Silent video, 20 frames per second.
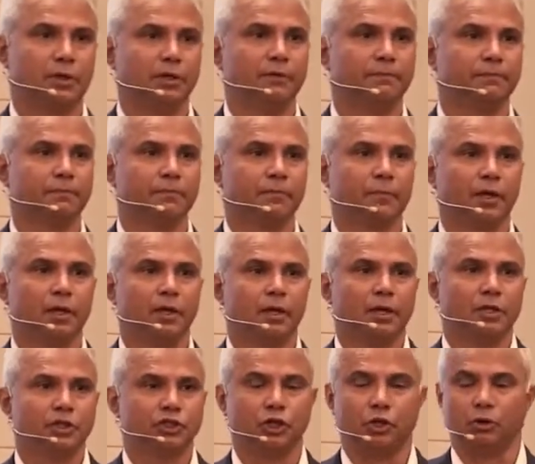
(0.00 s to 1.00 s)
Yeah?
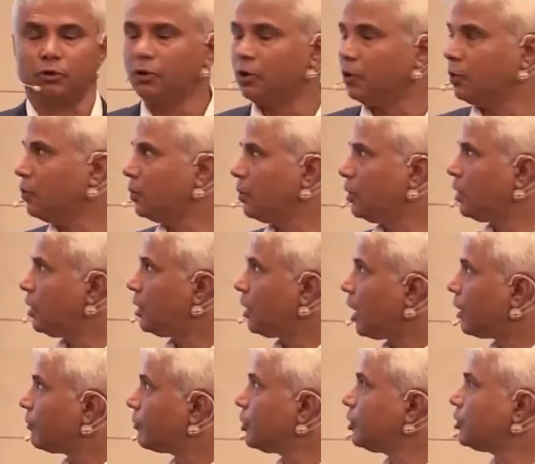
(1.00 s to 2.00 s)
So
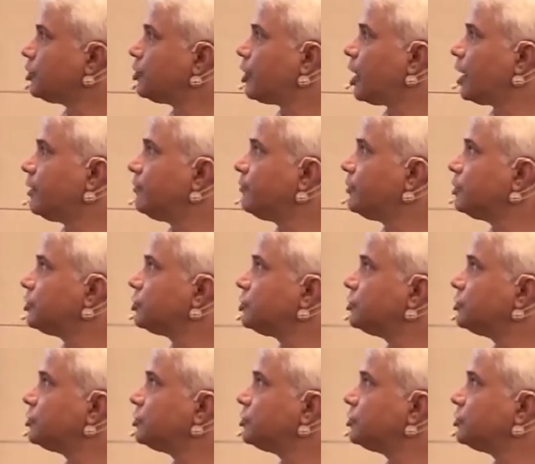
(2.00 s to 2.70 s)
I'm going to dive